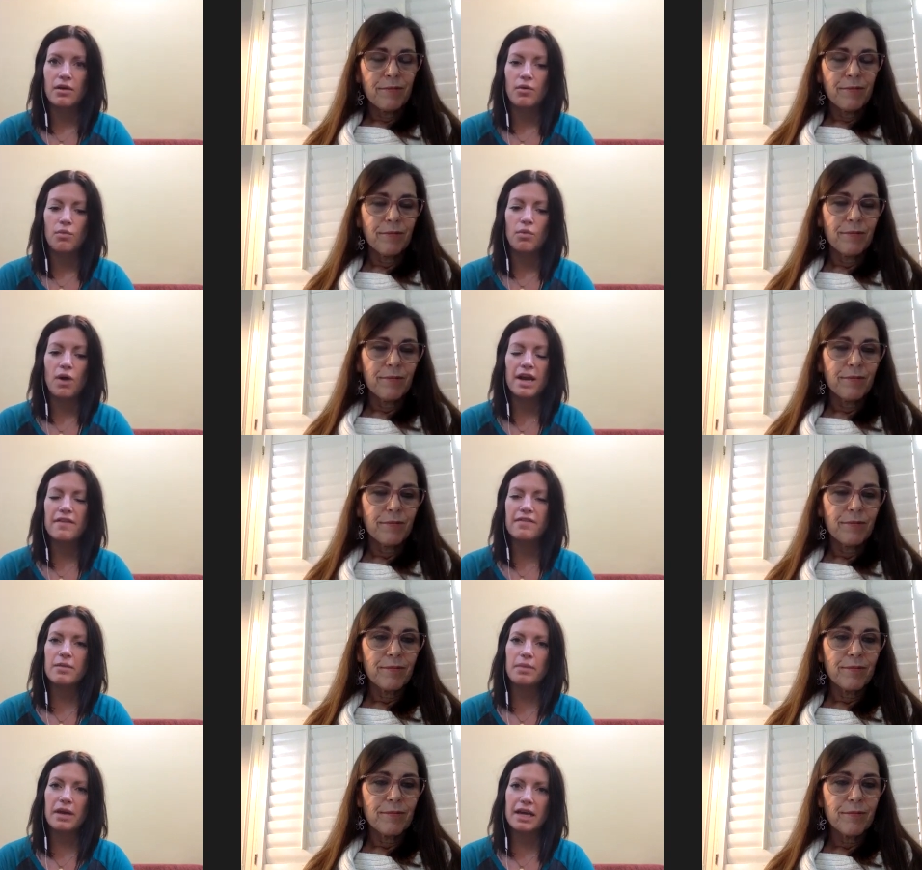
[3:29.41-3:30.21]
Speaker 1: one
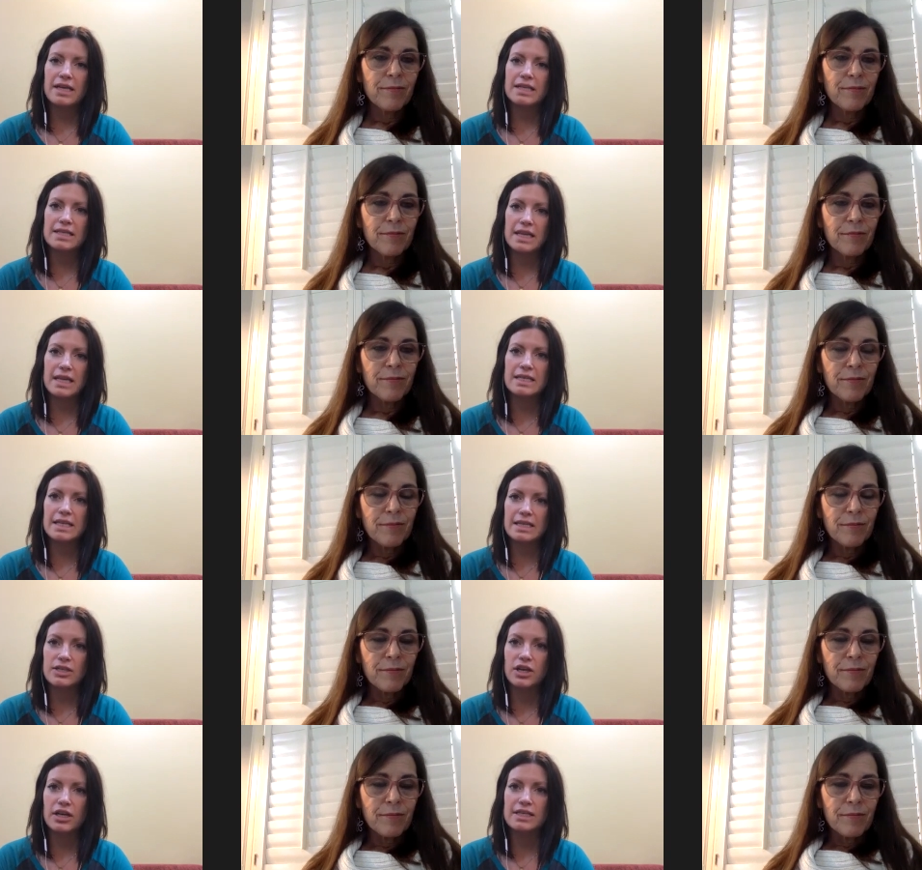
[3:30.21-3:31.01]
of the biggest things
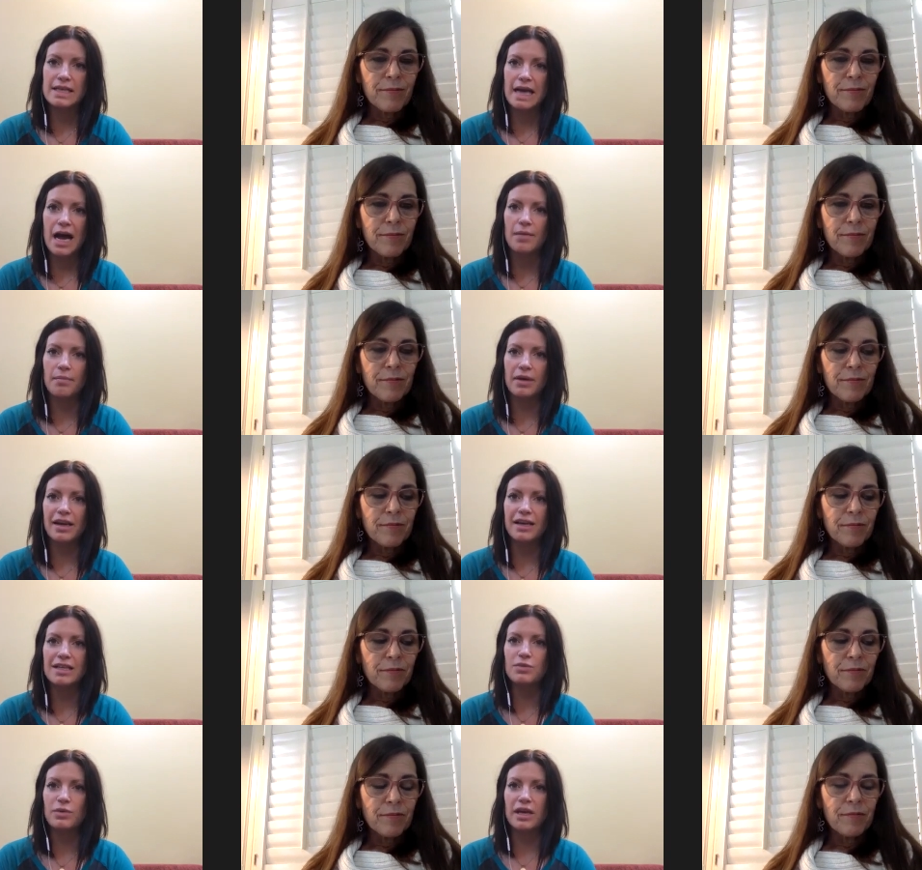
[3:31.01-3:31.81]
that starts to happen
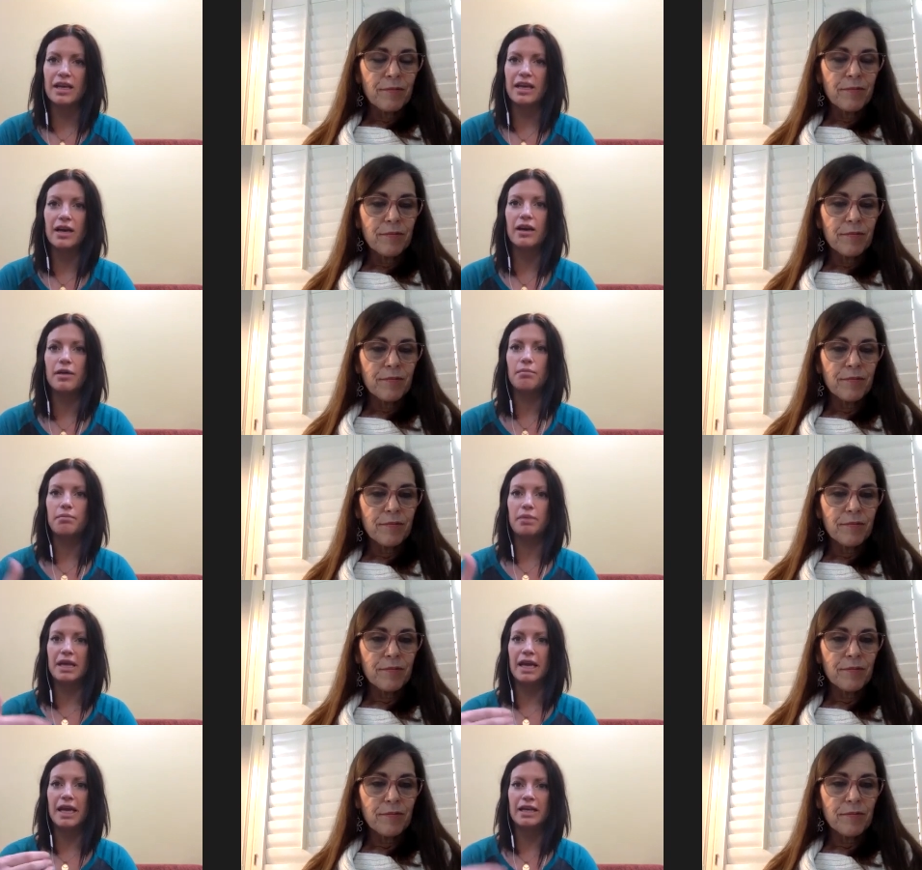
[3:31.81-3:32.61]
is we
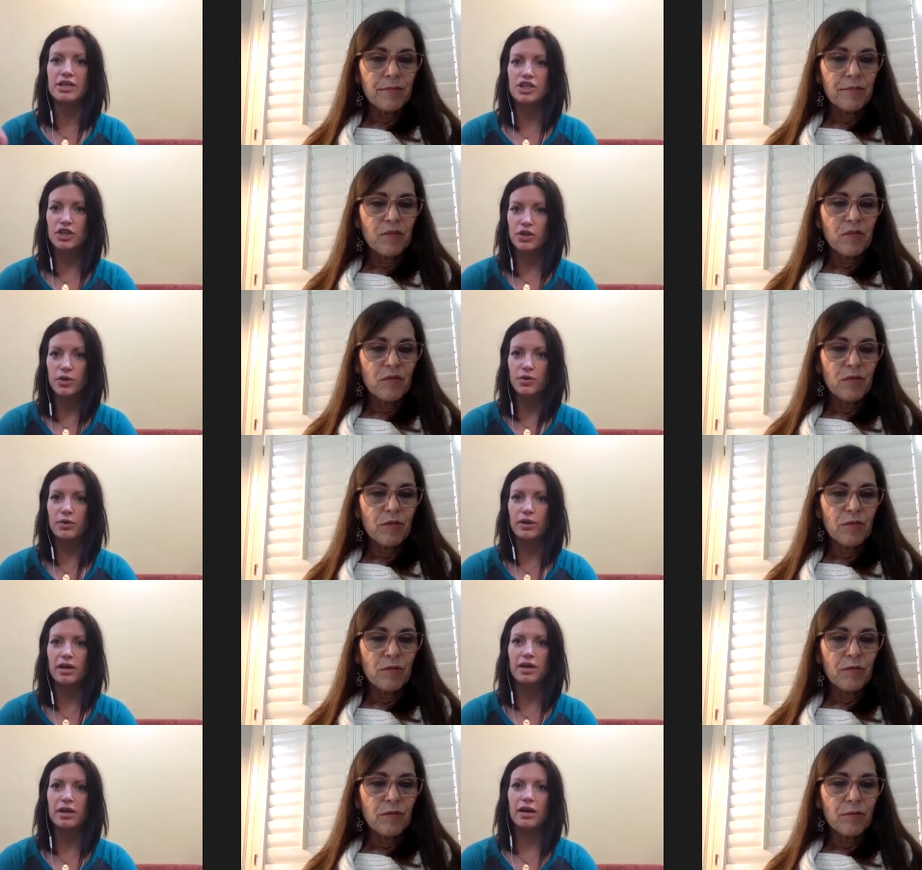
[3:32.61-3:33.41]
begin
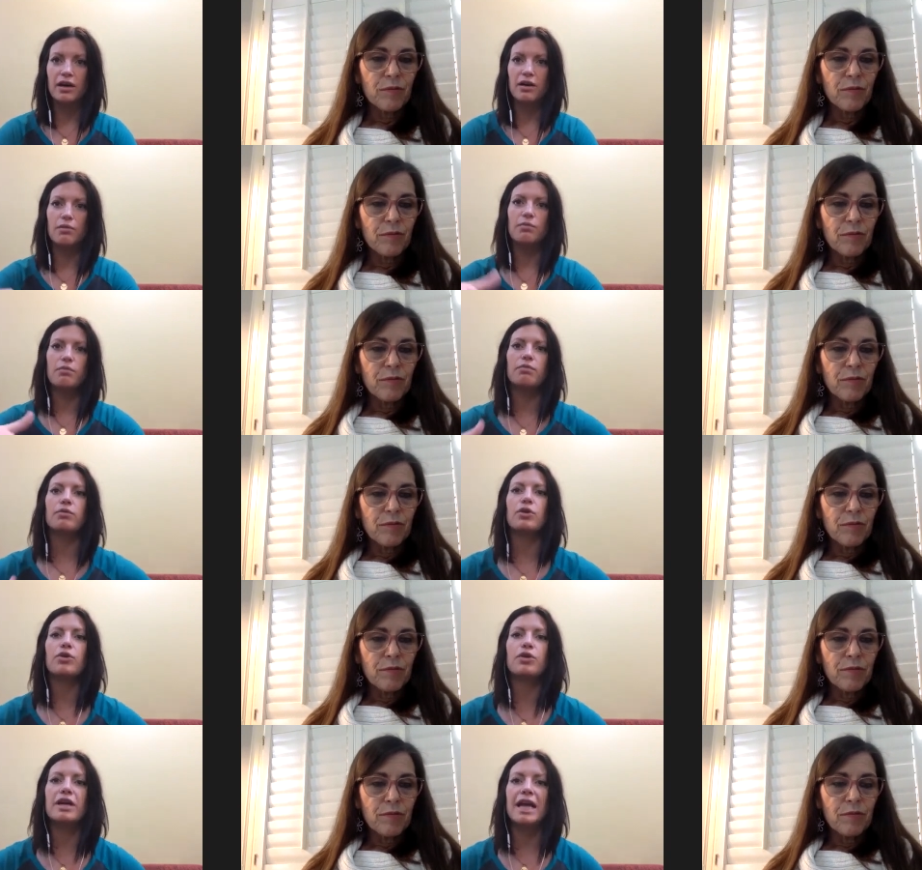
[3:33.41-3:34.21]
to
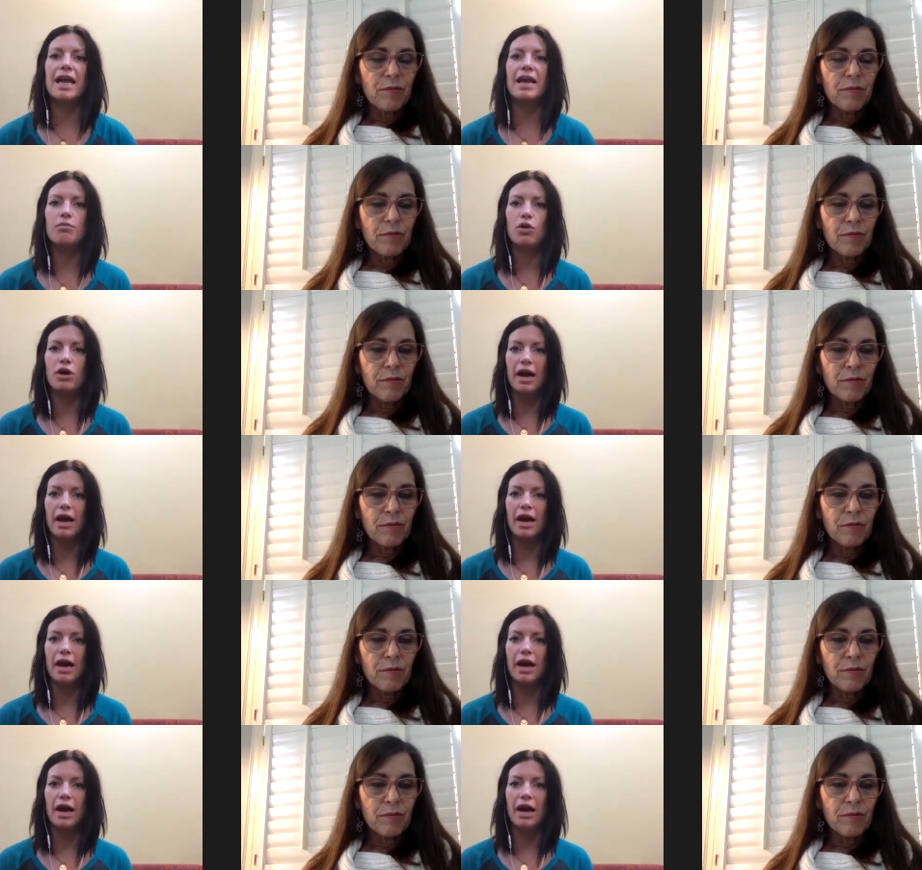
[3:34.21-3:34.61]
create more